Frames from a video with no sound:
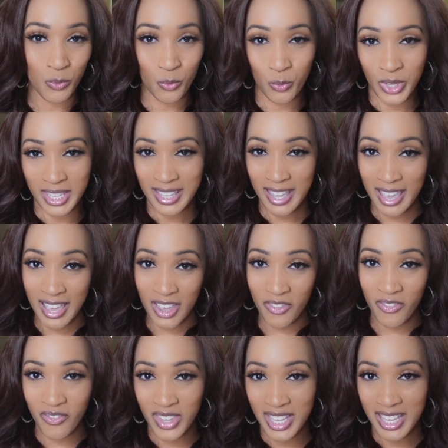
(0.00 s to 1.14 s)

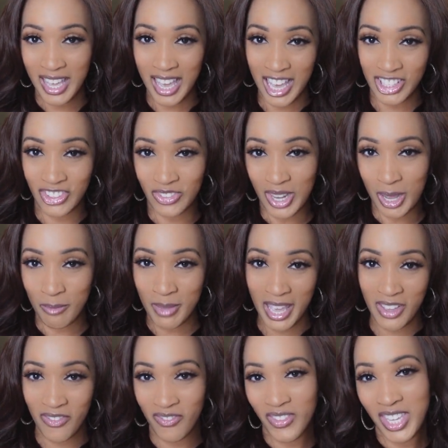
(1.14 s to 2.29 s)
whenever I drop
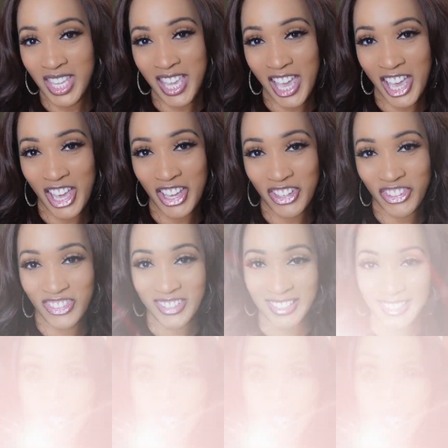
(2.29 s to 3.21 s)
a video.